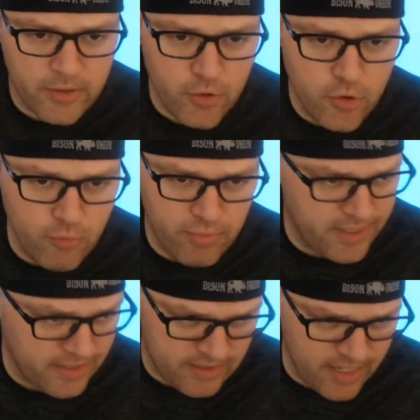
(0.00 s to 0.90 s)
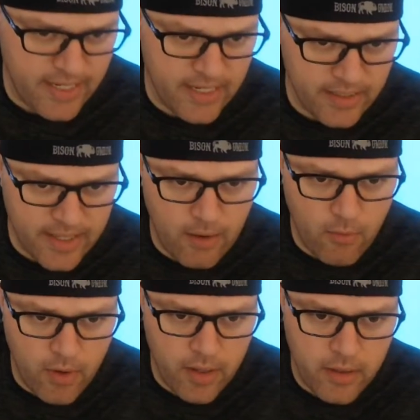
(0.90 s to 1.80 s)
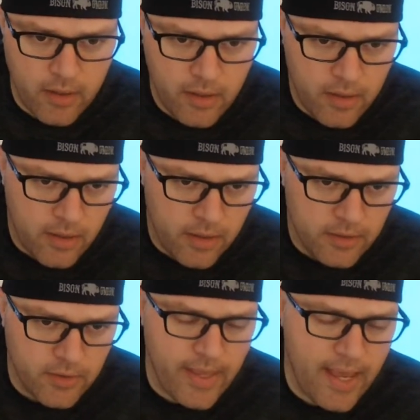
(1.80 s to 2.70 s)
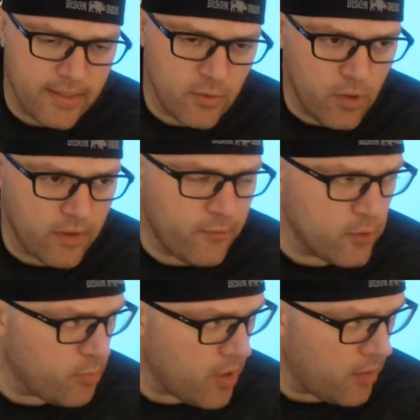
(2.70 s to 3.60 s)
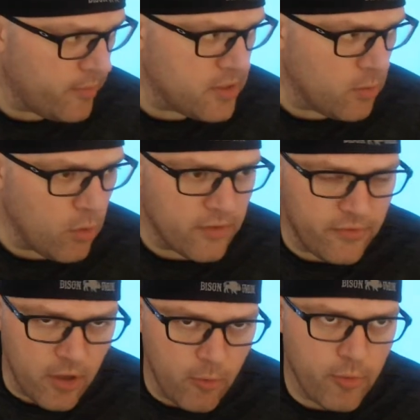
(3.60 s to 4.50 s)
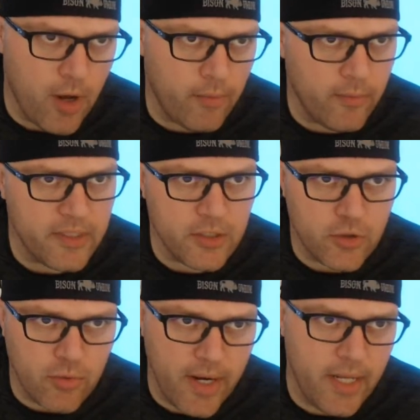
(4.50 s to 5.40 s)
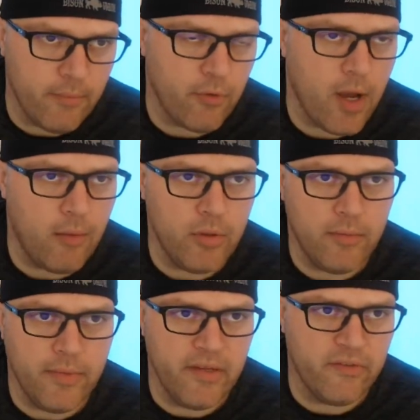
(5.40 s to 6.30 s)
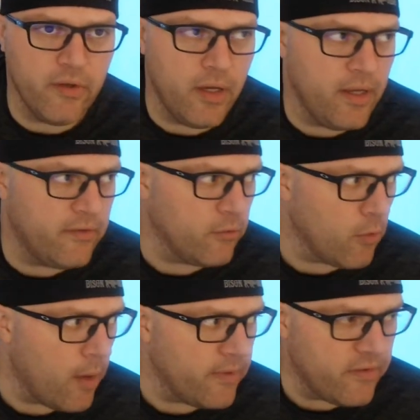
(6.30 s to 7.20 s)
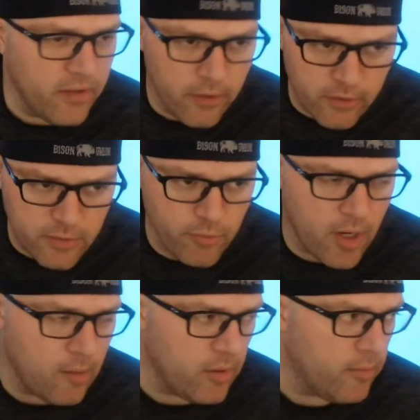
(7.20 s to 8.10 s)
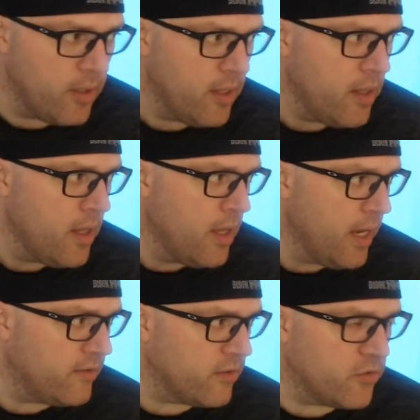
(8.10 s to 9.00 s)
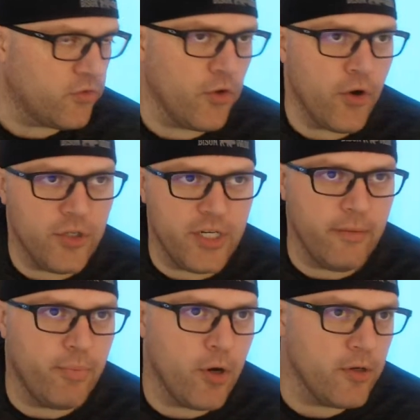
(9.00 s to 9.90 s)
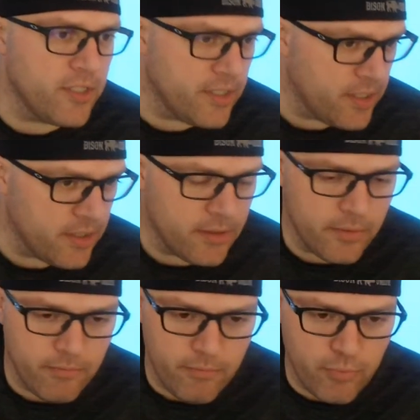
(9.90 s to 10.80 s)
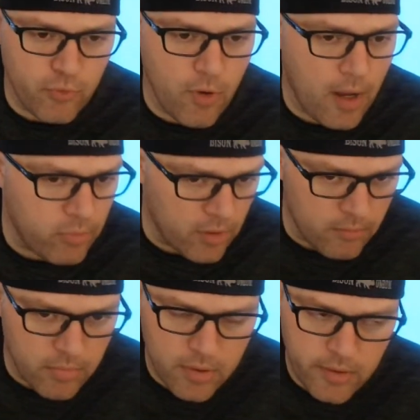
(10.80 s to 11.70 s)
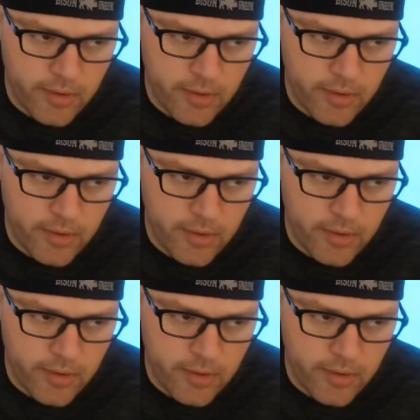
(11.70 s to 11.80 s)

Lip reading: So you designed it that way. So yeah, it's a workforce problem. It's a workflow problem. It's a training problem. It's a raw materials problem. It's a surge in purchases problem.